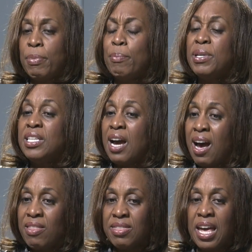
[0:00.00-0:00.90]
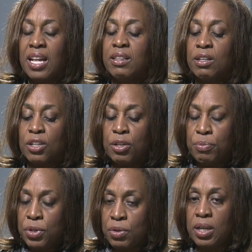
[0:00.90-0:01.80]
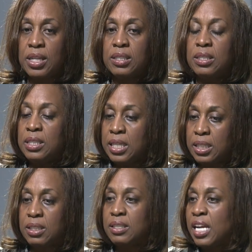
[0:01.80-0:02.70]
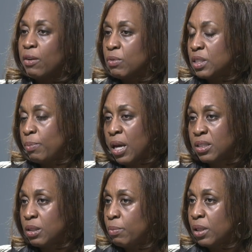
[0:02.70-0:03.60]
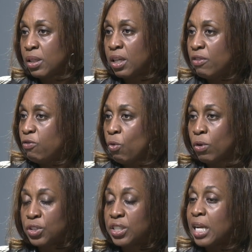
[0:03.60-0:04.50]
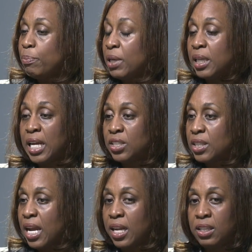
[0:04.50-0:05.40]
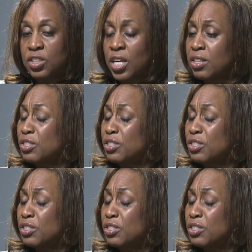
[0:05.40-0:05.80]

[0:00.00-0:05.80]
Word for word: But beyond that, the communities need to take responsibility for shaping and educating the child.